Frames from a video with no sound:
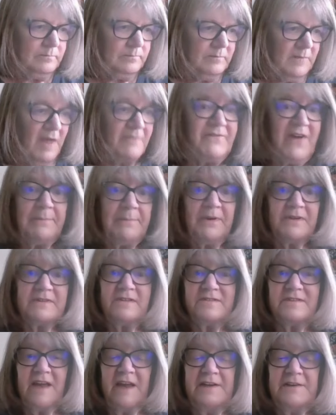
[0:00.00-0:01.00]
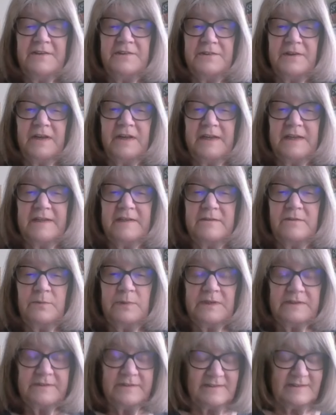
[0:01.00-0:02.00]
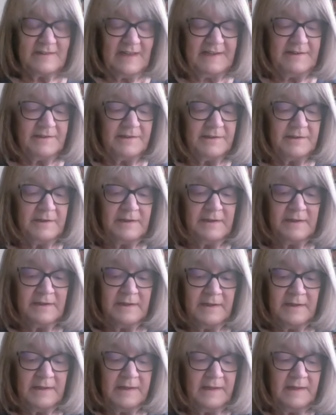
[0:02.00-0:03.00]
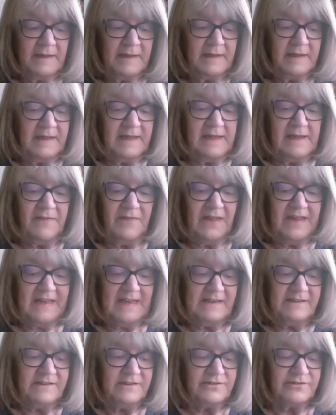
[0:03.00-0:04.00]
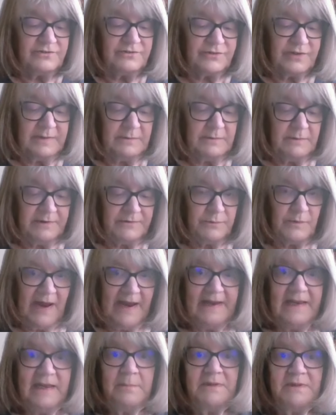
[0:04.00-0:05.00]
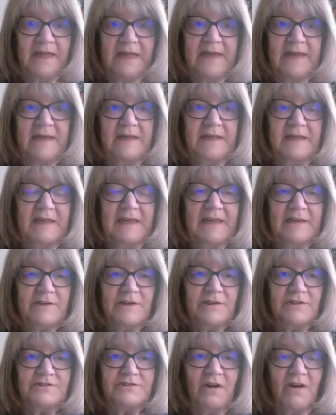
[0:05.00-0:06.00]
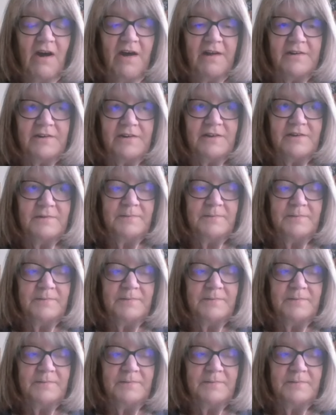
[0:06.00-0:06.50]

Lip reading: fabric designer and quilt designer in the industry with Riley Blake, and her daughter,